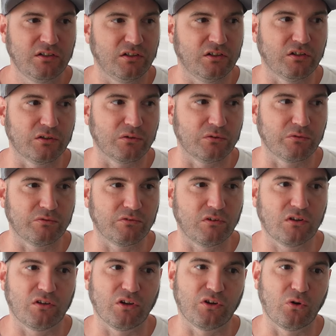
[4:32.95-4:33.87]
you know,
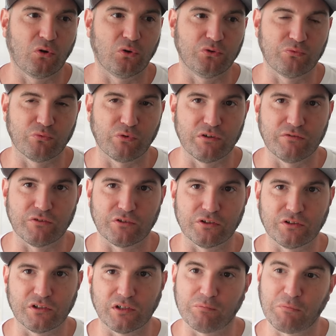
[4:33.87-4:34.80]
the Golden
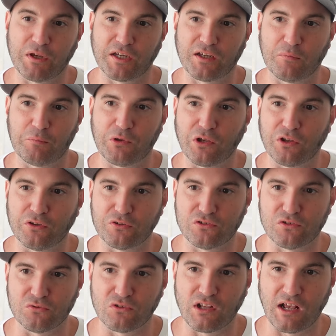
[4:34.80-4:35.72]
River and make up the other
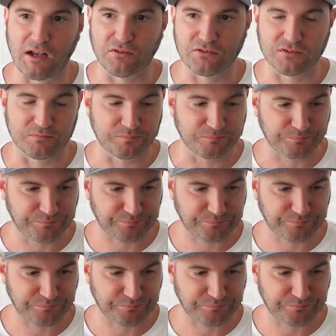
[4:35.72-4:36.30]
2,000.